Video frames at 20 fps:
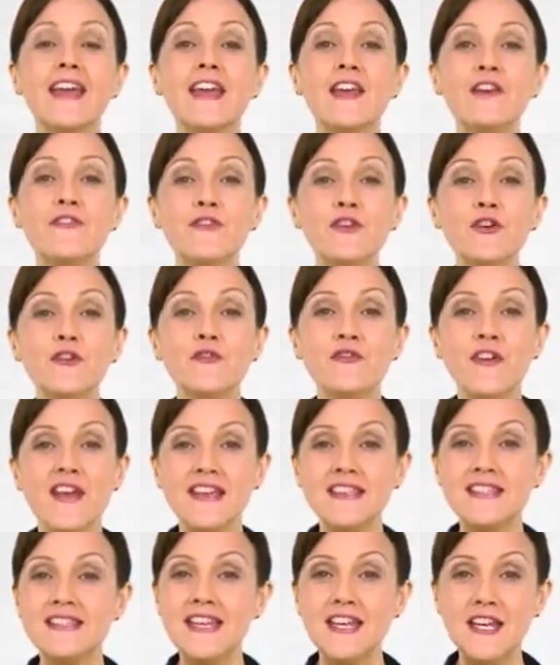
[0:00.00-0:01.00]
If you
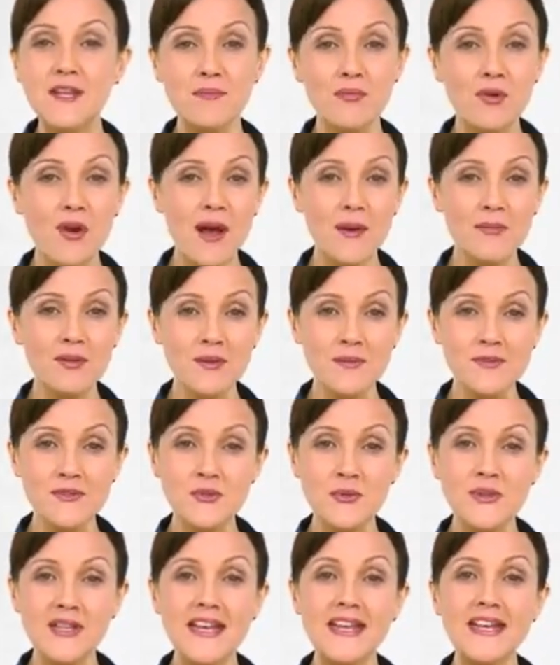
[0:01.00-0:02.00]
face any problems
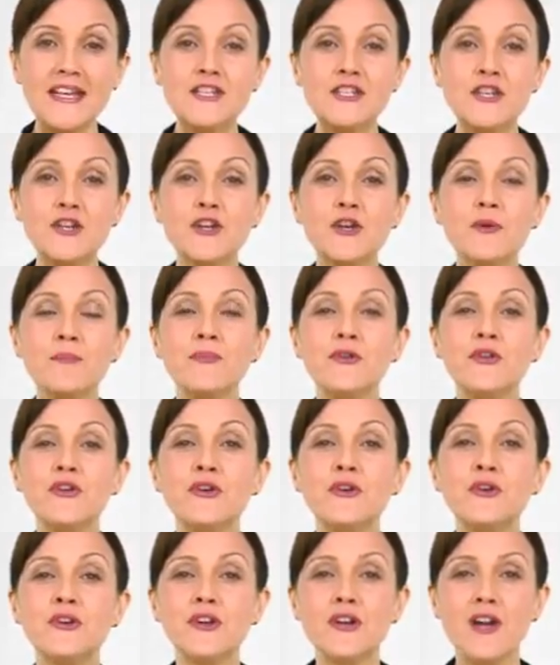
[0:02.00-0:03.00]
related to your
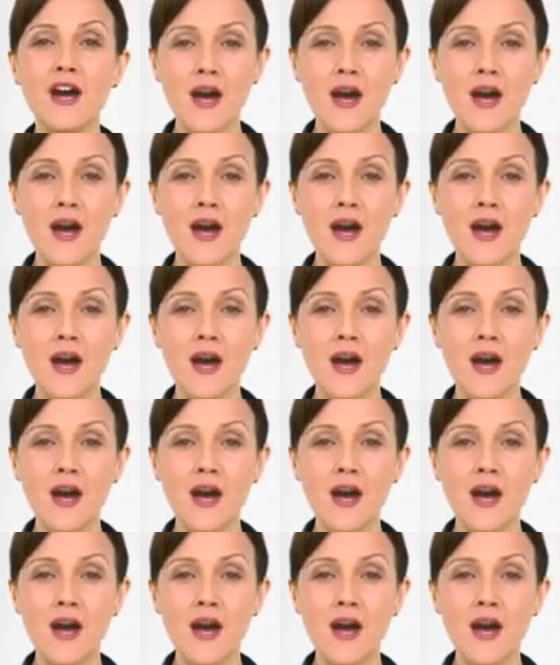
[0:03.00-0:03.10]
computer,